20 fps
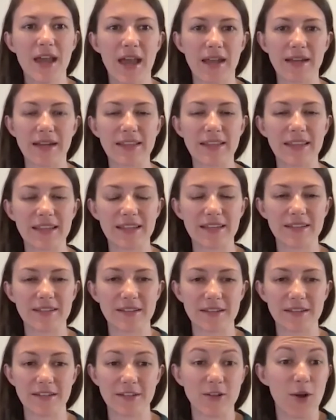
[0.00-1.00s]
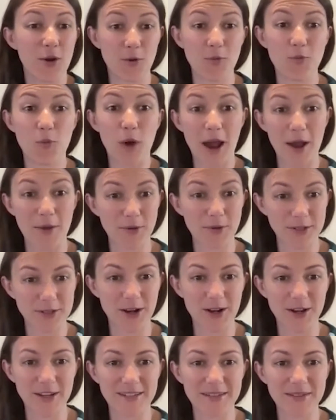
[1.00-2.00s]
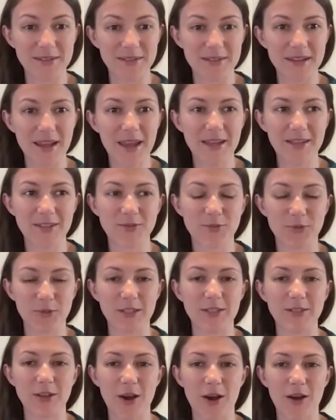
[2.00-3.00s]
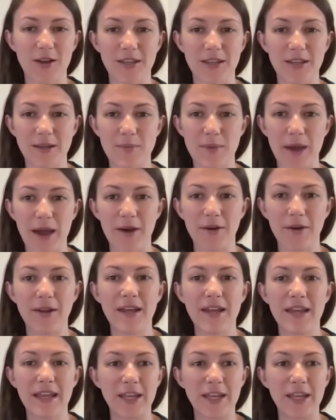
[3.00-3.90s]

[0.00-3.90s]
And I think, and why we're talking today is really talking about